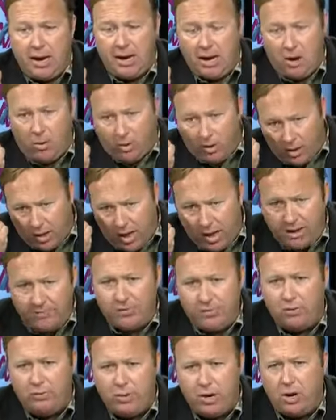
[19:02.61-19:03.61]
And I know a lot
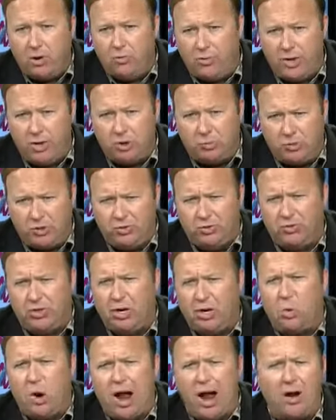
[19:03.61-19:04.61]
of you know this, but you
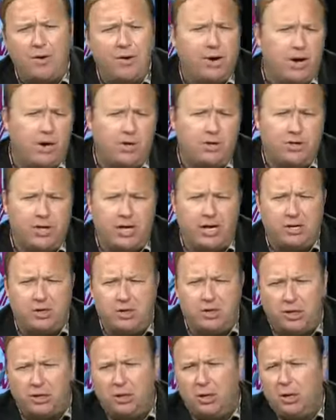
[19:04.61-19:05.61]
say, well, how are you going to
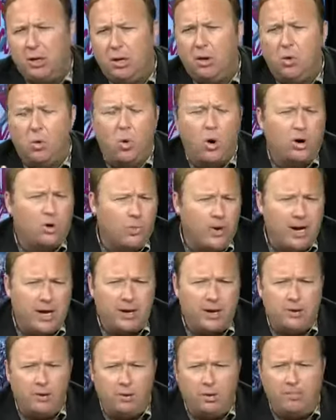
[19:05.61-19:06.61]
change it? What are we
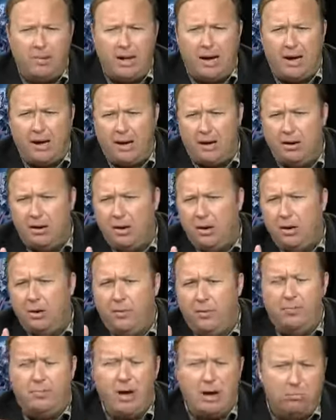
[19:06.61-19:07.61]
going to do about it?
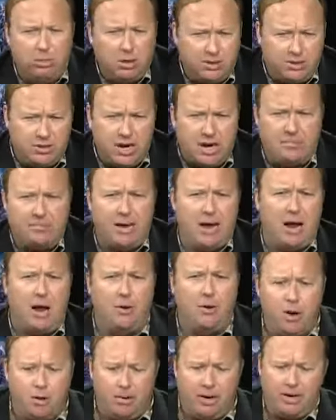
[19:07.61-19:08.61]
The public's dumbed
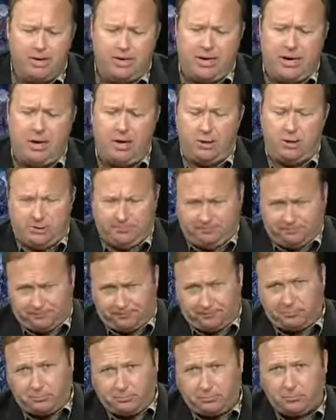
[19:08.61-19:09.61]
down. Nobody cares.
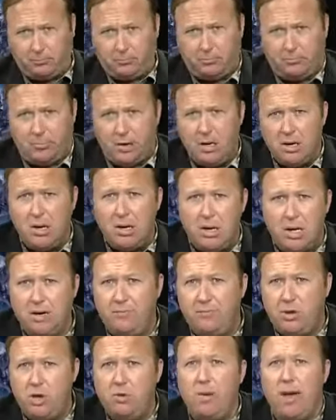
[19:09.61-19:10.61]

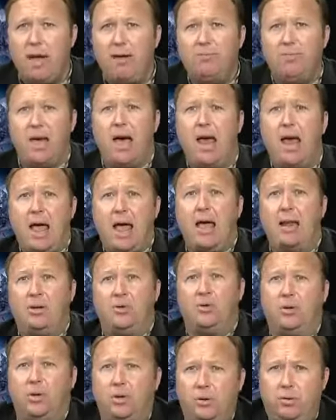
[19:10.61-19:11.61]
If you have that
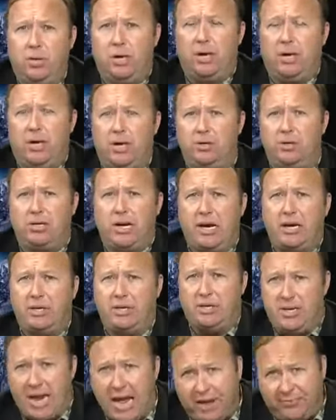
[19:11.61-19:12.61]
attitude, it is a
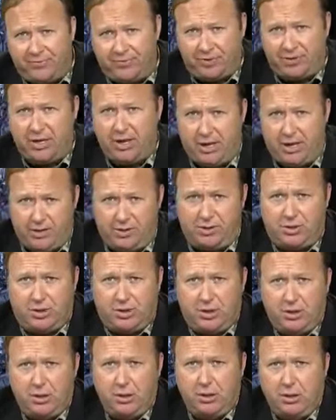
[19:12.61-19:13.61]
death
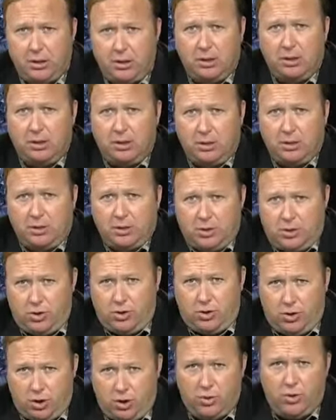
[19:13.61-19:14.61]
sentence to
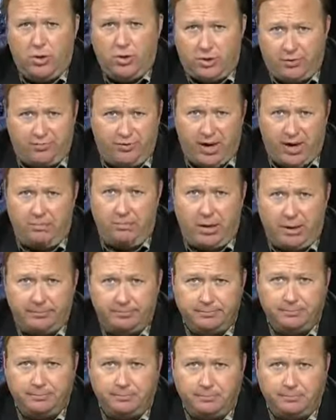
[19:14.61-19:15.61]
you and your family.